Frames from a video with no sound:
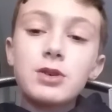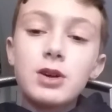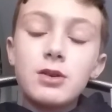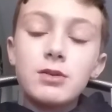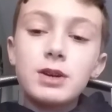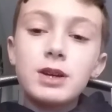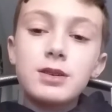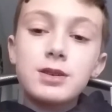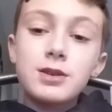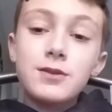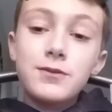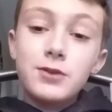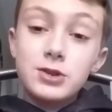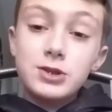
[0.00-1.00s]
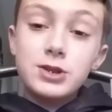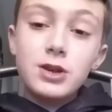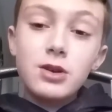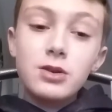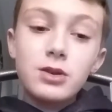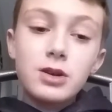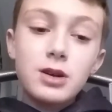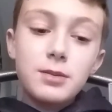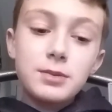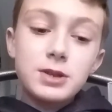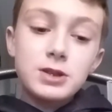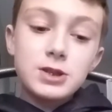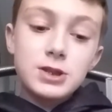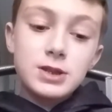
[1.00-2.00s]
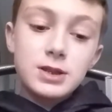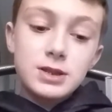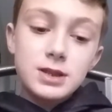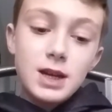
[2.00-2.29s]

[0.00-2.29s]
going into your first yo-yo competition.